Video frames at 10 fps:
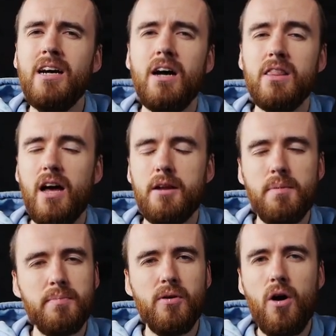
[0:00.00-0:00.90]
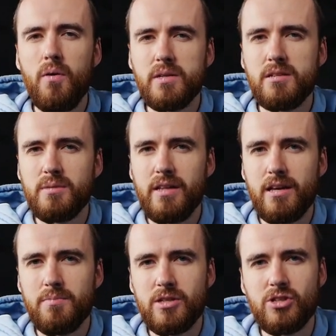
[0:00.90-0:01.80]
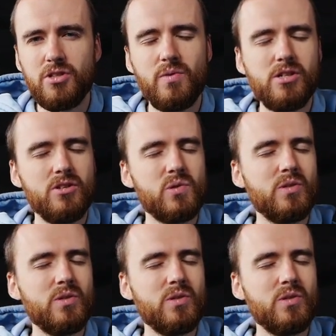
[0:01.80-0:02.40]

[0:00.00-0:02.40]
A lot of people always seem to like the Michigan Regionals.